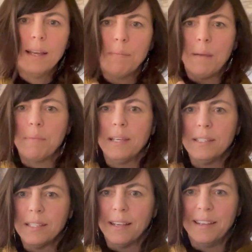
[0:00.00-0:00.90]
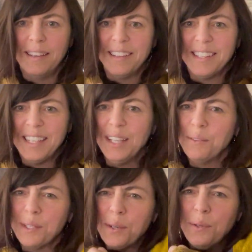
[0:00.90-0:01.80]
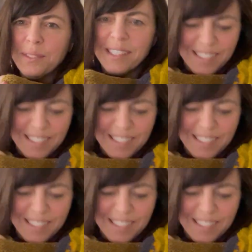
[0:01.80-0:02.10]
I might be into yellow and gold these